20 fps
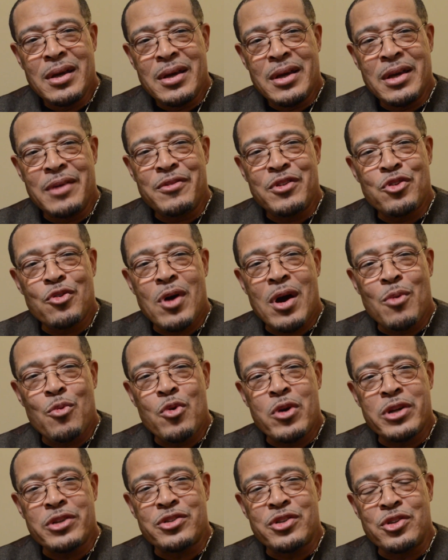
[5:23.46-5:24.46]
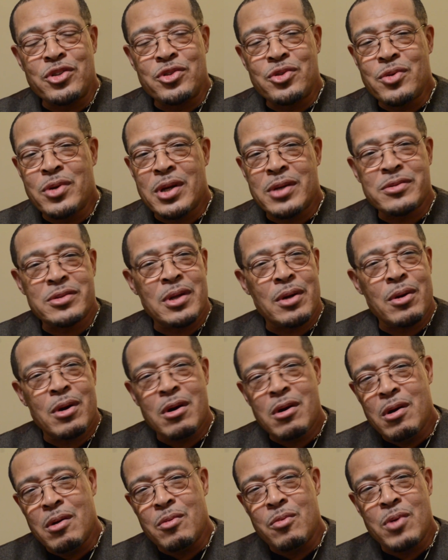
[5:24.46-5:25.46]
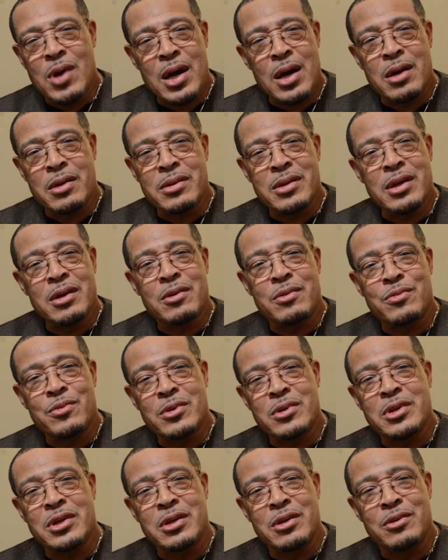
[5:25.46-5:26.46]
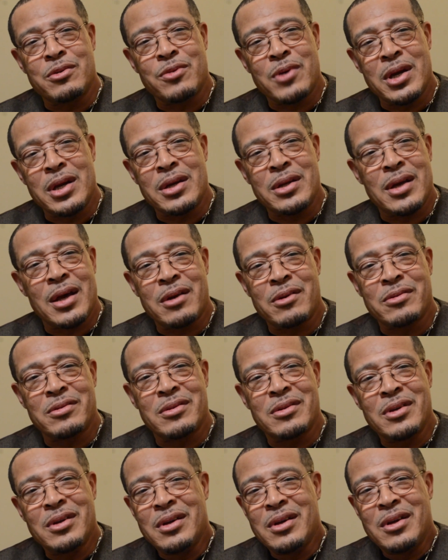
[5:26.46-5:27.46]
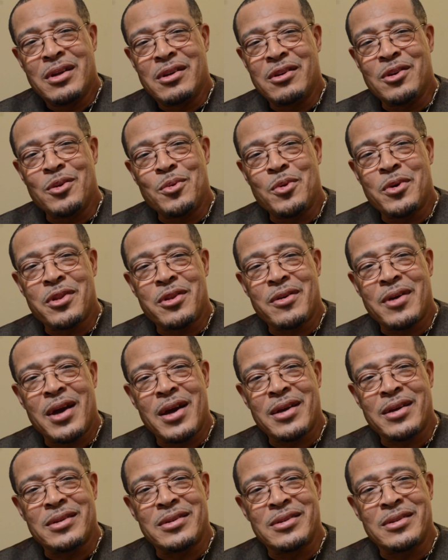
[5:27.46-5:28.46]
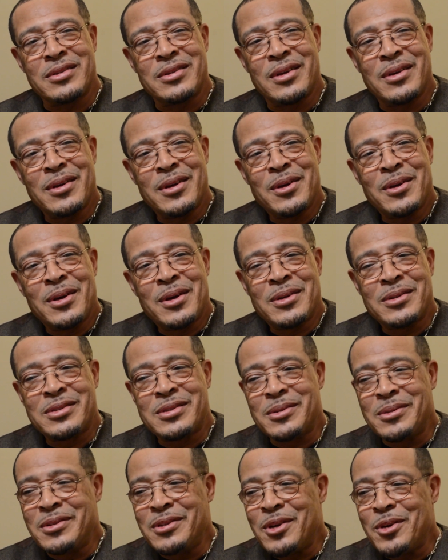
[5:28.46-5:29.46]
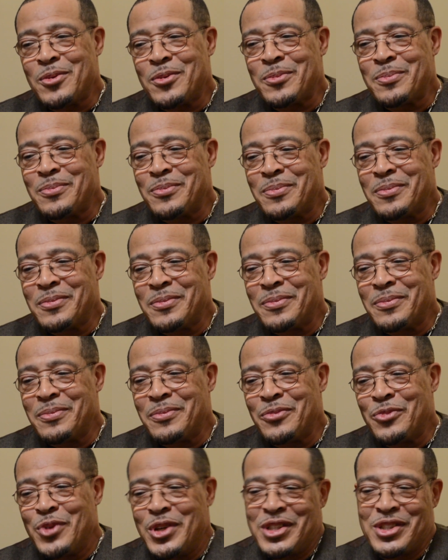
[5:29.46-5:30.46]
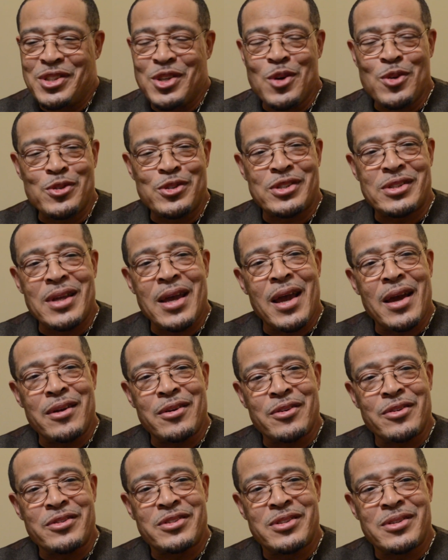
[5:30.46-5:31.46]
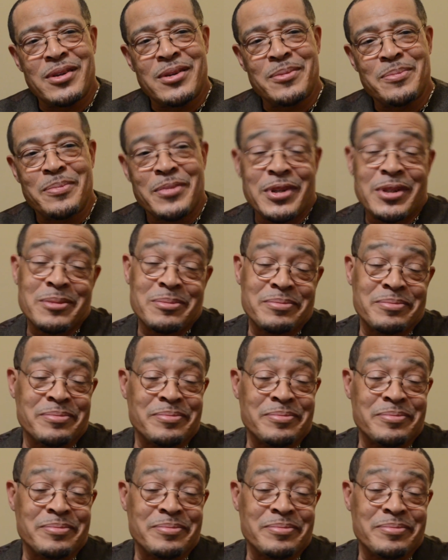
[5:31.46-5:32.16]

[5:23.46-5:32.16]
even though I wanted to do it, I was like, oh wow, they are really great. I don't know whether I can, you know, reach those standards. But